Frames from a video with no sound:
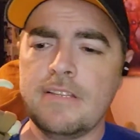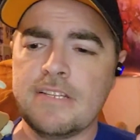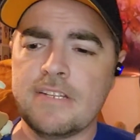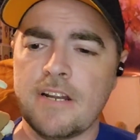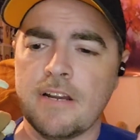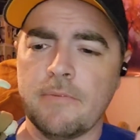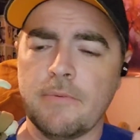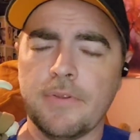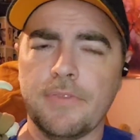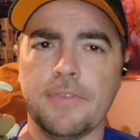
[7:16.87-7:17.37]

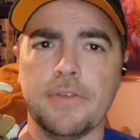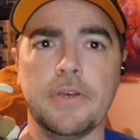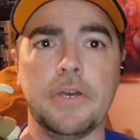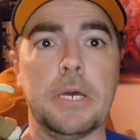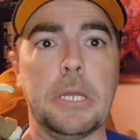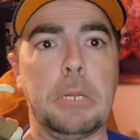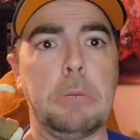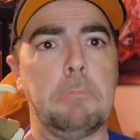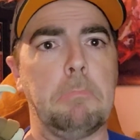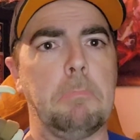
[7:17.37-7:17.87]
start with the
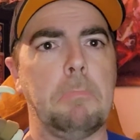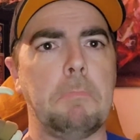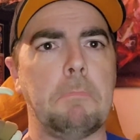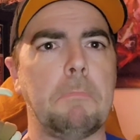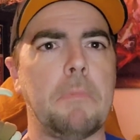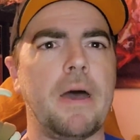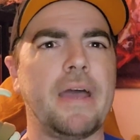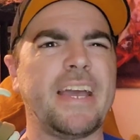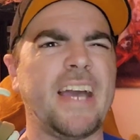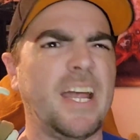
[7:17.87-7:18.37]
good.
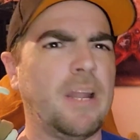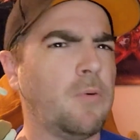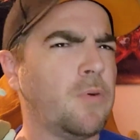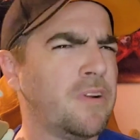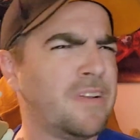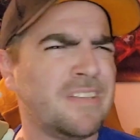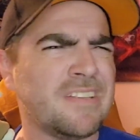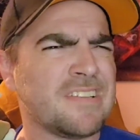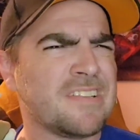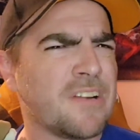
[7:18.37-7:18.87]
I kind of
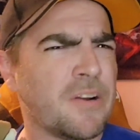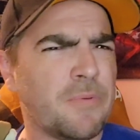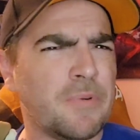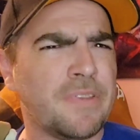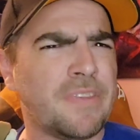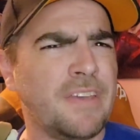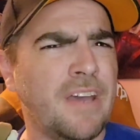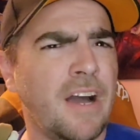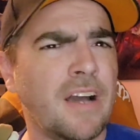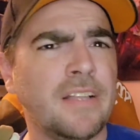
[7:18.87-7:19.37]
wanted to start with
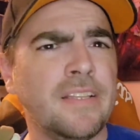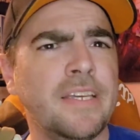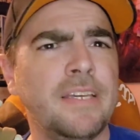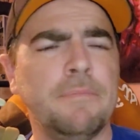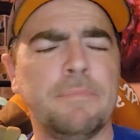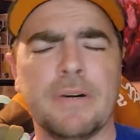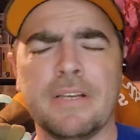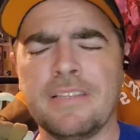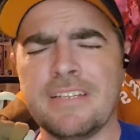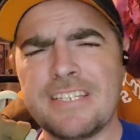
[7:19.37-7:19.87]
the ugly,
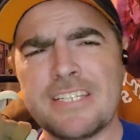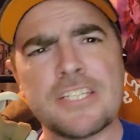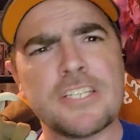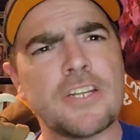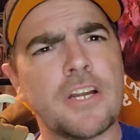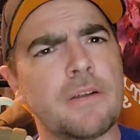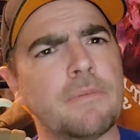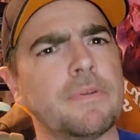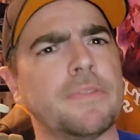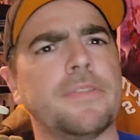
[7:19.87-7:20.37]
but let's
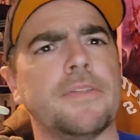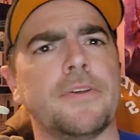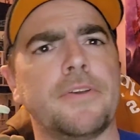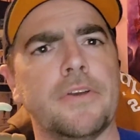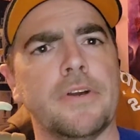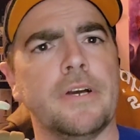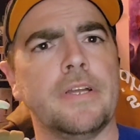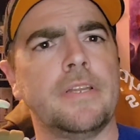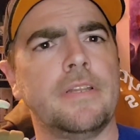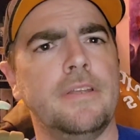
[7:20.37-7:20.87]
start with the
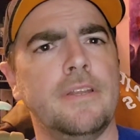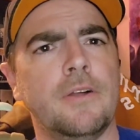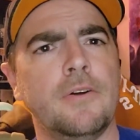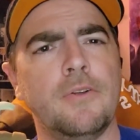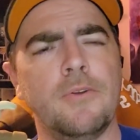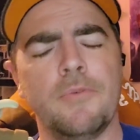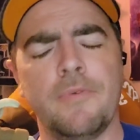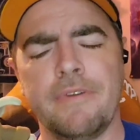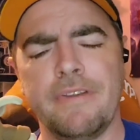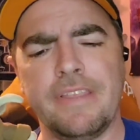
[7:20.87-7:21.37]
good.
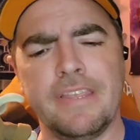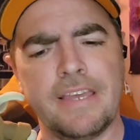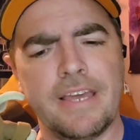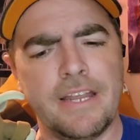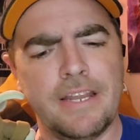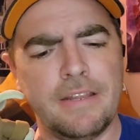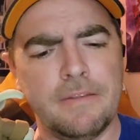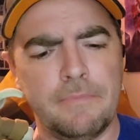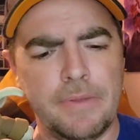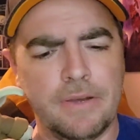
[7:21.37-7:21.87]
You really got
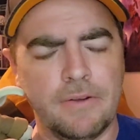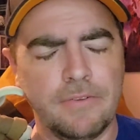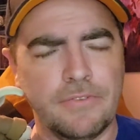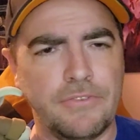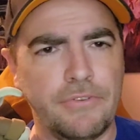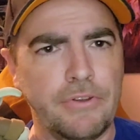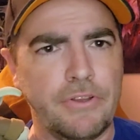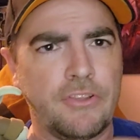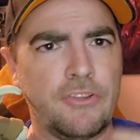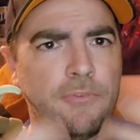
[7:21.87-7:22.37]
to be able
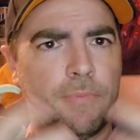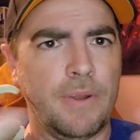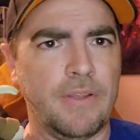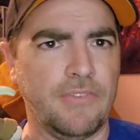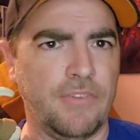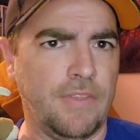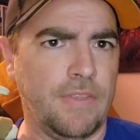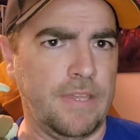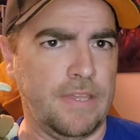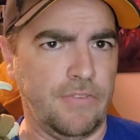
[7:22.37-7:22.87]
to
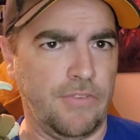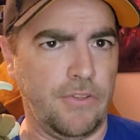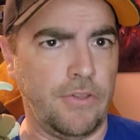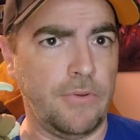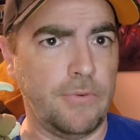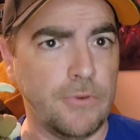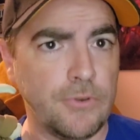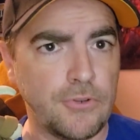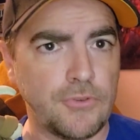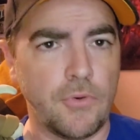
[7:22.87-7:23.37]
express the things that
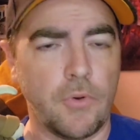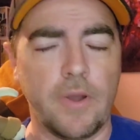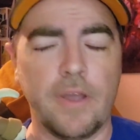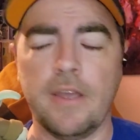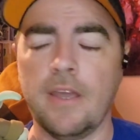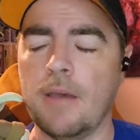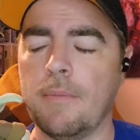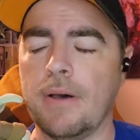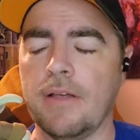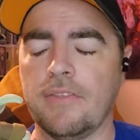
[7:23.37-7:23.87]
you
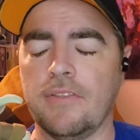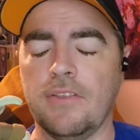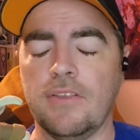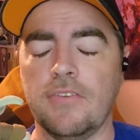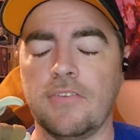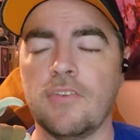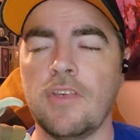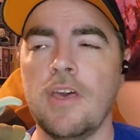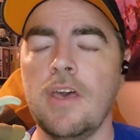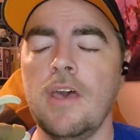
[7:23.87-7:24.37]
enjoy about
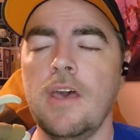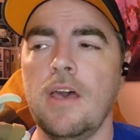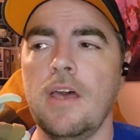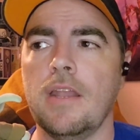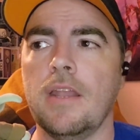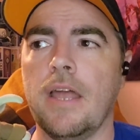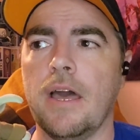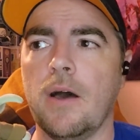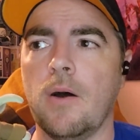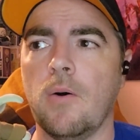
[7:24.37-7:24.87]
these.
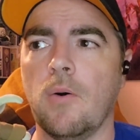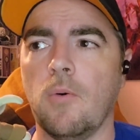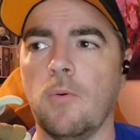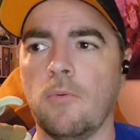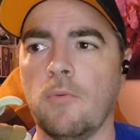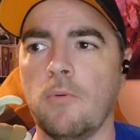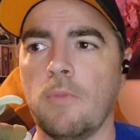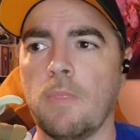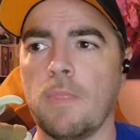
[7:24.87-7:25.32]
Now,